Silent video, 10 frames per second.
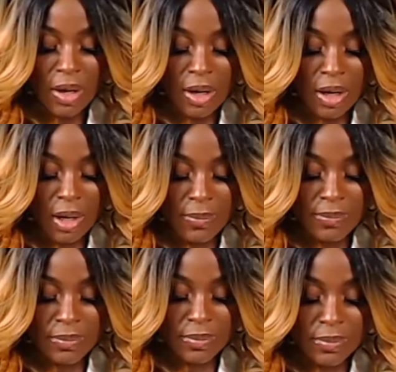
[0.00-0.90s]

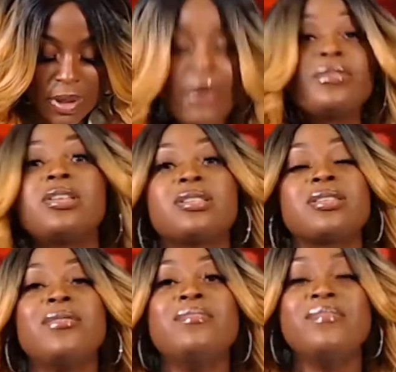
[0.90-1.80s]
of this
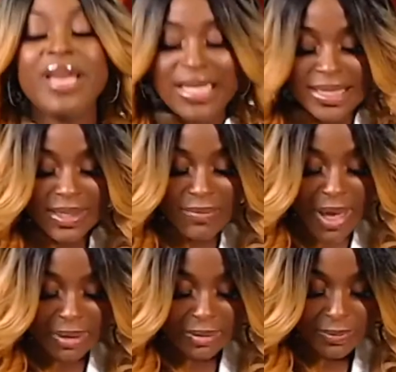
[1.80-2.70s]
amazing
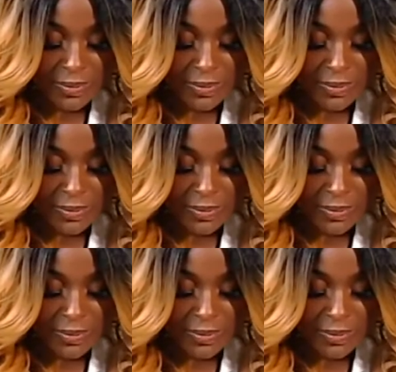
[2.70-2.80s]
man.